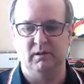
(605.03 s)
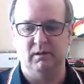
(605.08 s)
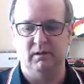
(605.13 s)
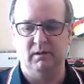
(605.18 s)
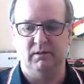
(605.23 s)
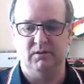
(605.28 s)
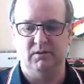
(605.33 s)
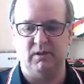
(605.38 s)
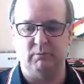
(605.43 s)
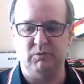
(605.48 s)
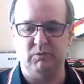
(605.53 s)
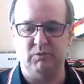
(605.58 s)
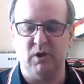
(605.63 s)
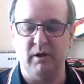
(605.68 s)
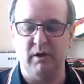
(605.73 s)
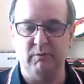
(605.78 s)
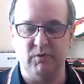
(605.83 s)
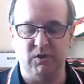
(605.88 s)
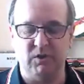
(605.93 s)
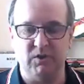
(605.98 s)

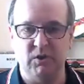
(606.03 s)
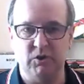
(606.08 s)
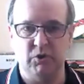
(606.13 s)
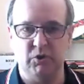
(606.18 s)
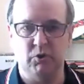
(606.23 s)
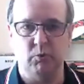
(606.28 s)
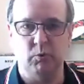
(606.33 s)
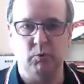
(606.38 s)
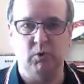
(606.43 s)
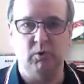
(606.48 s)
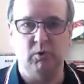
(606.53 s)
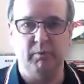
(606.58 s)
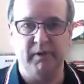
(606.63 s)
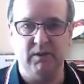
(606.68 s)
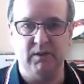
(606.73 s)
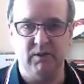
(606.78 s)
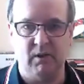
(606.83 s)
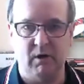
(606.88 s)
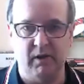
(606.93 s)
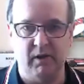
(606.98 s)
Sometimes a tissue will be
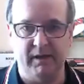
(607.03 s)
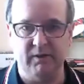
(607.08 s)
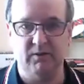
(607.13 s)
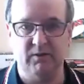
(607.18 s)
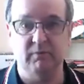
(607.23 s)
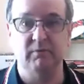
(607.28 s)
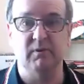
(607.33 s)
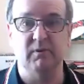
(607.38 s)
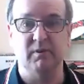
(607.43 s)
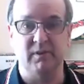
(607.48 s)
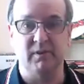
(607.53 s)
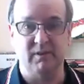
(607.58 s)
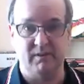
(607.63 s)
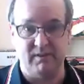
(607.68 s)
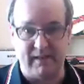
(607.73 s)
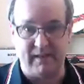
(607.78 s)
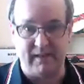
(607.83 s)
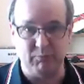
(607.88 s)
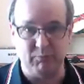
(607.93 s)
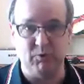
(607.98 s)
tight for a
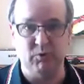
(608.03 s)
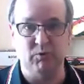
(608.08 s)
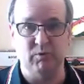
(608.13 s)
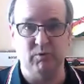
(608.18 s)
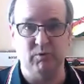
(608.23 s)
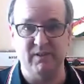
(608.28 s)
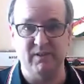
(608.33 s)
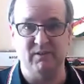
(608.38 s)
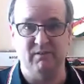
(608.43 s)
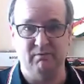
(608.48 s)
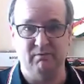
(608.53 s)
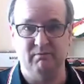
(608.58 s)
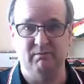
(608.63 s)
damn good reason,